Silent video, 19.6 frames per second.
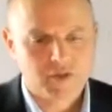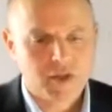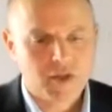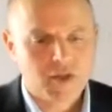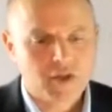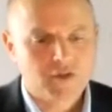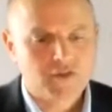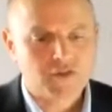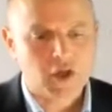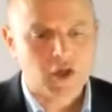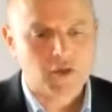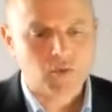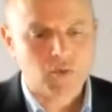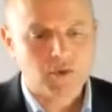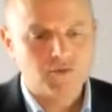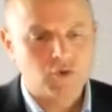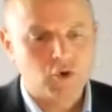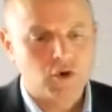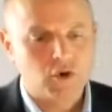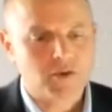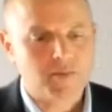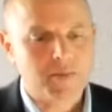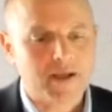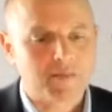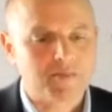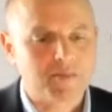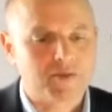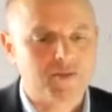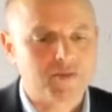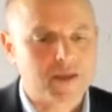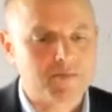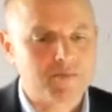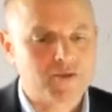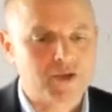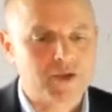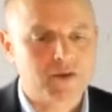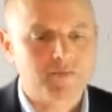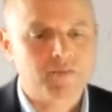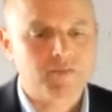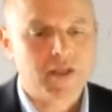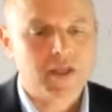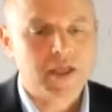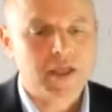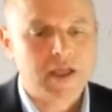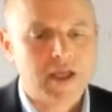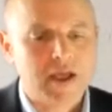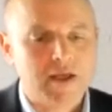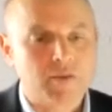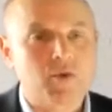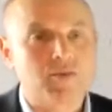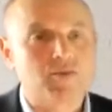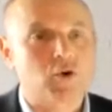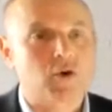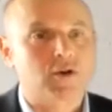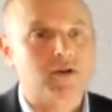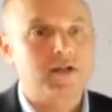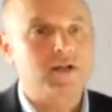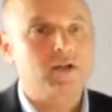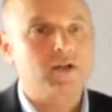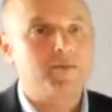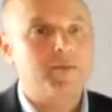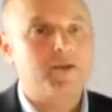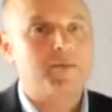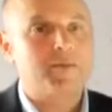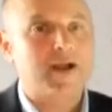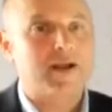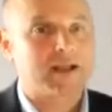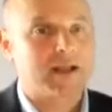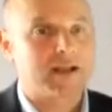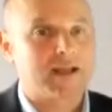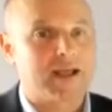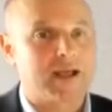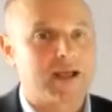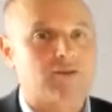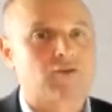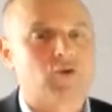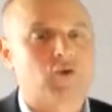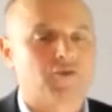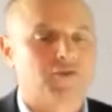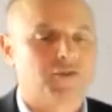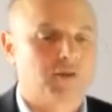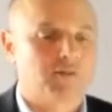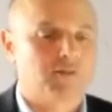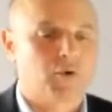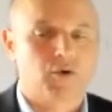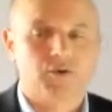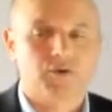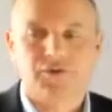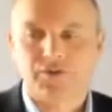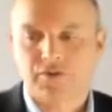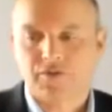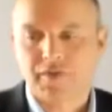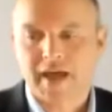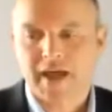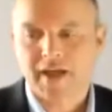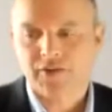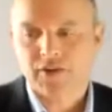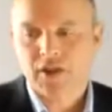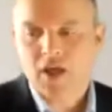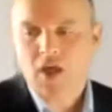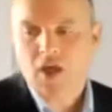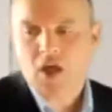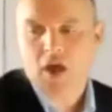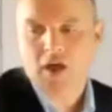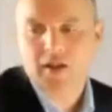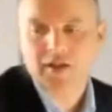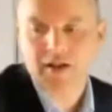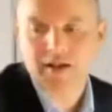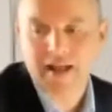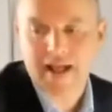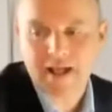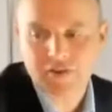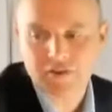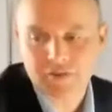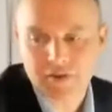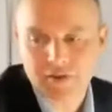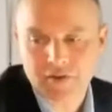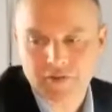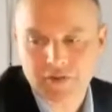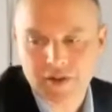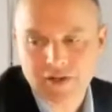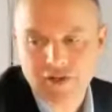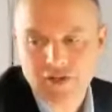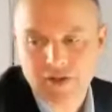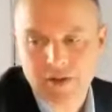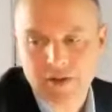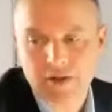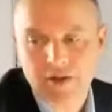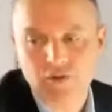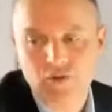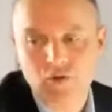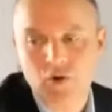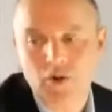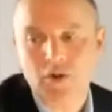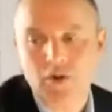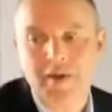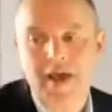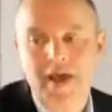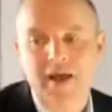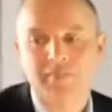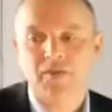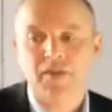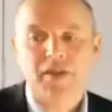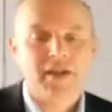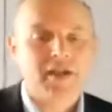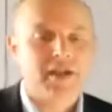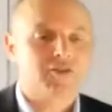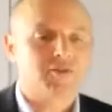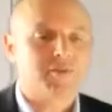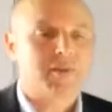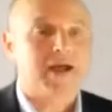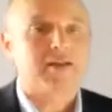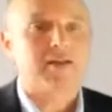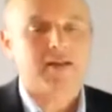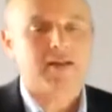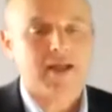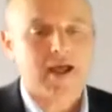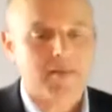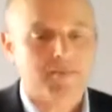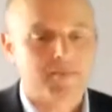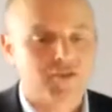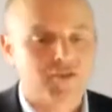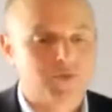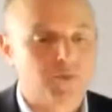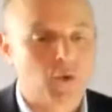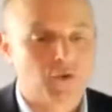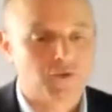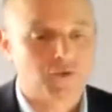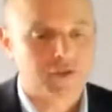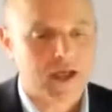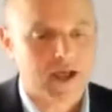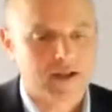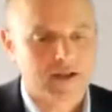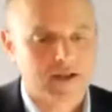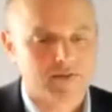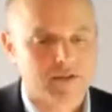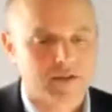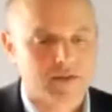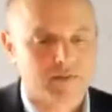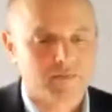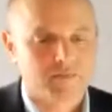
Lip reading: So we've talked about perception, and we've talked a little bit about getting outdoors and the importance of that. The last section I'm going to talk about is about small scale living.